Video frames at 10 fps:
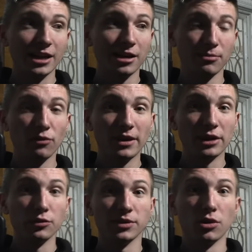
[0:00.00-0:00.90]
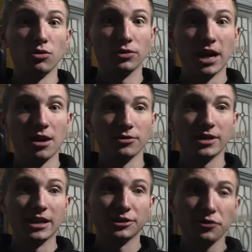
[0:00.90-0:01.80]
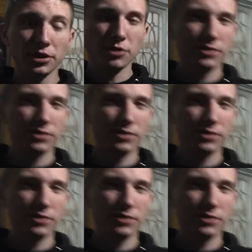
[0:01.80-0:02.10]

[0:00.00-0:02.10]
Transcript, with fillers: he ended up moving into his old house, and he's going to